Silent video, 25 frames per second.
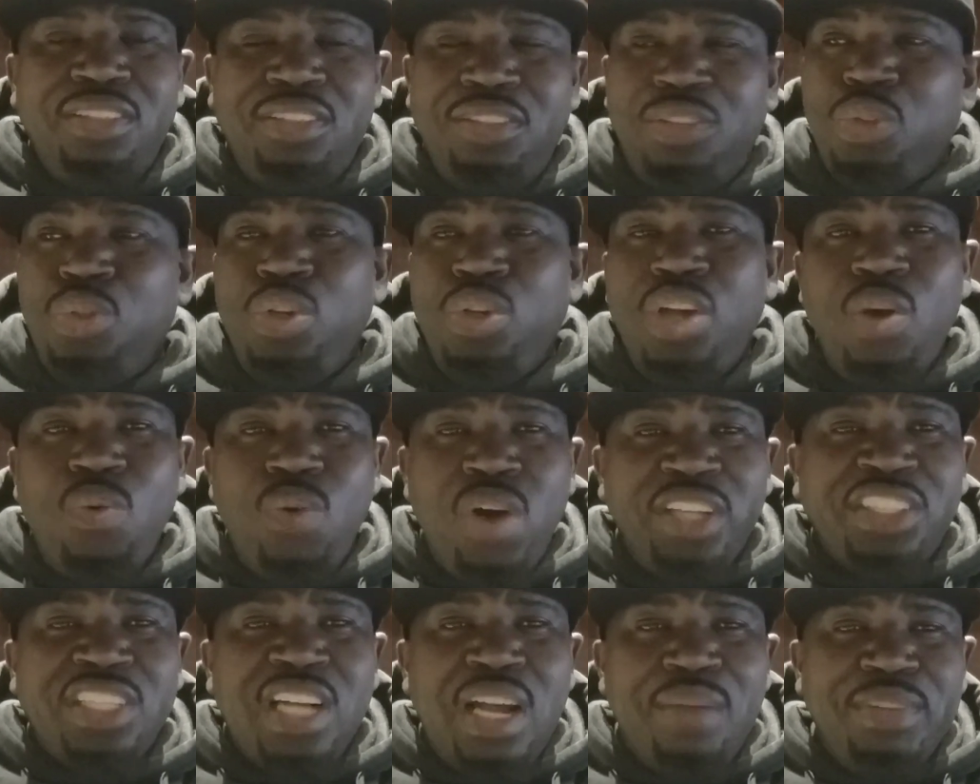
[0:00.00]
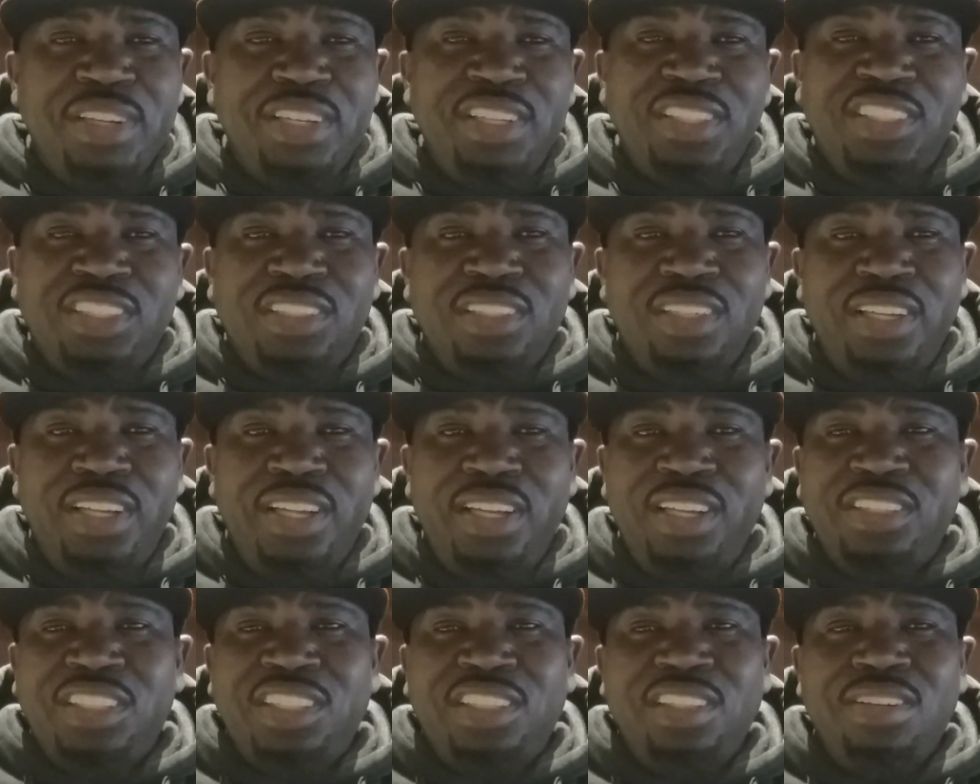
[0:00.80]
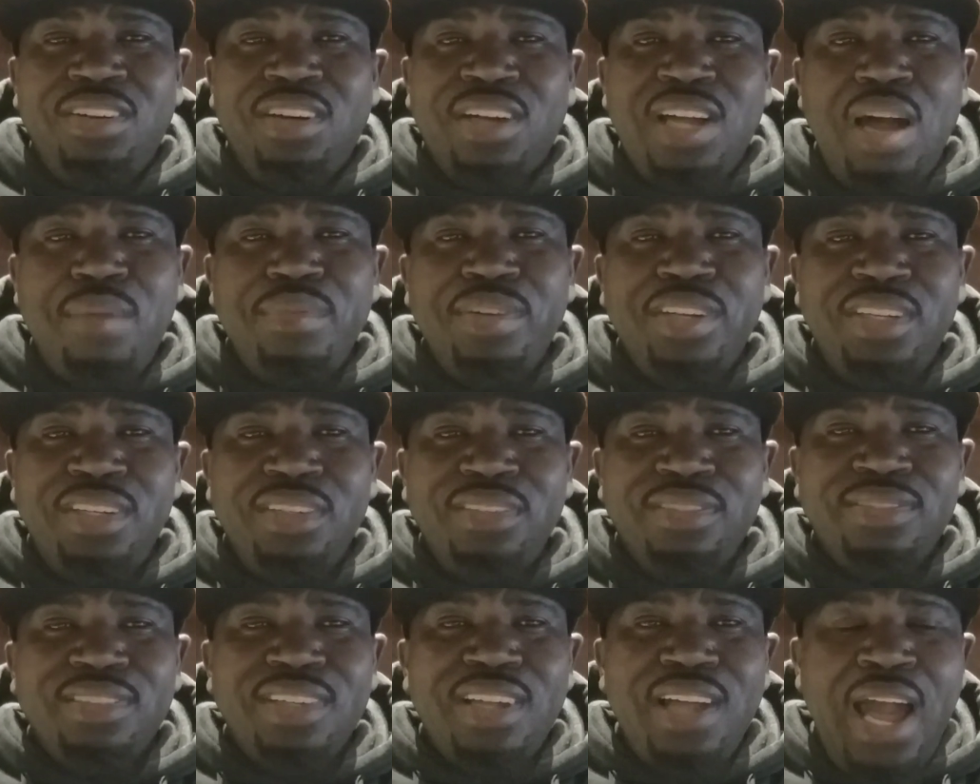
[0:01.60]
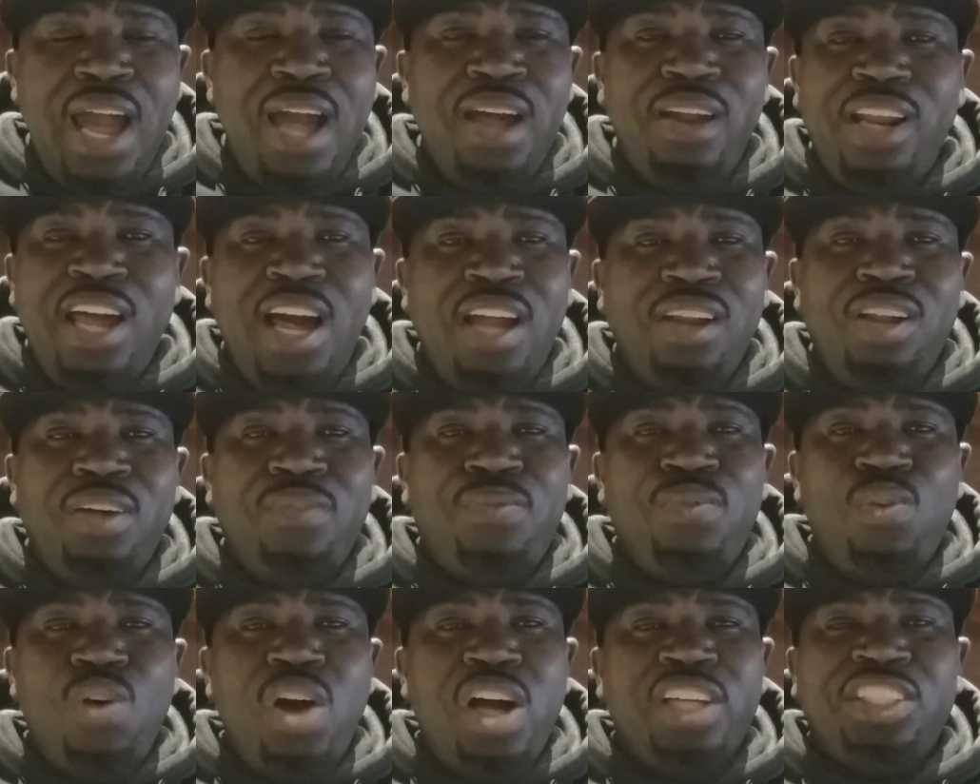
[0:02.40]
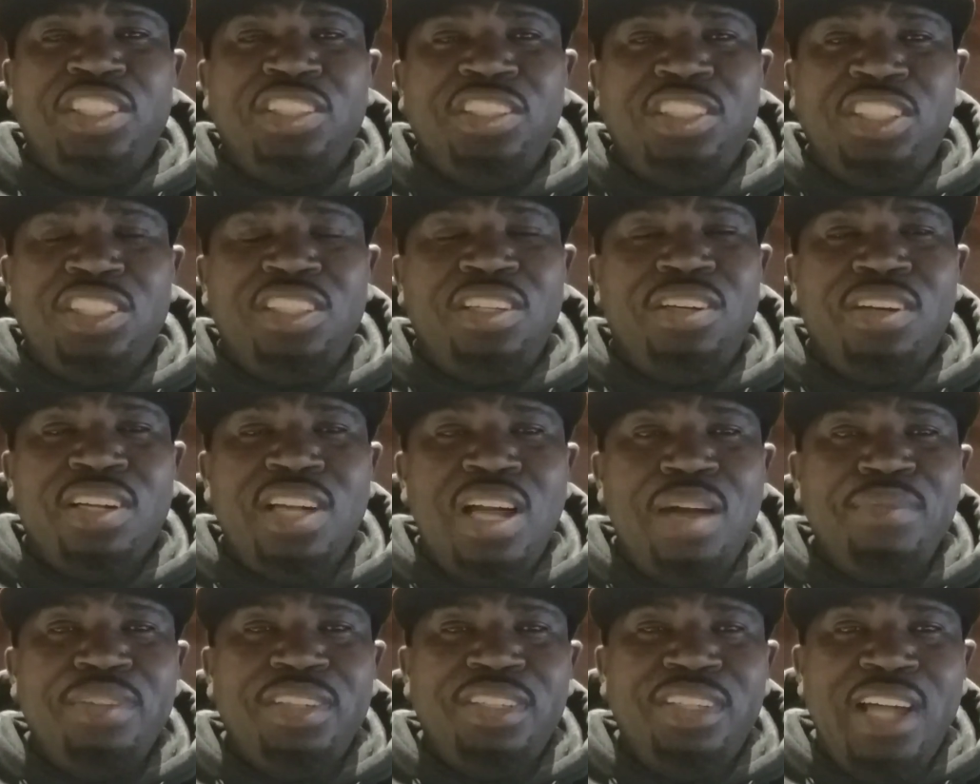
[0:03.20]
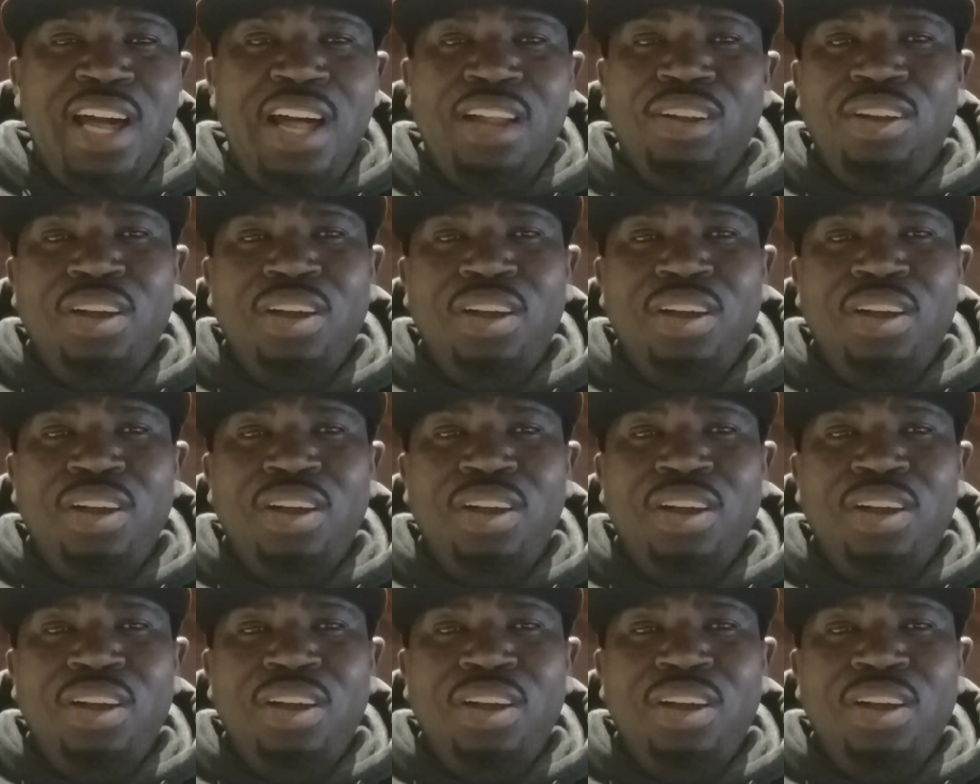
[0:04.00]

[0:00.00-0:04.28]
Do you watch comedy, stand-up comedy? I love watching stand-up comedy. I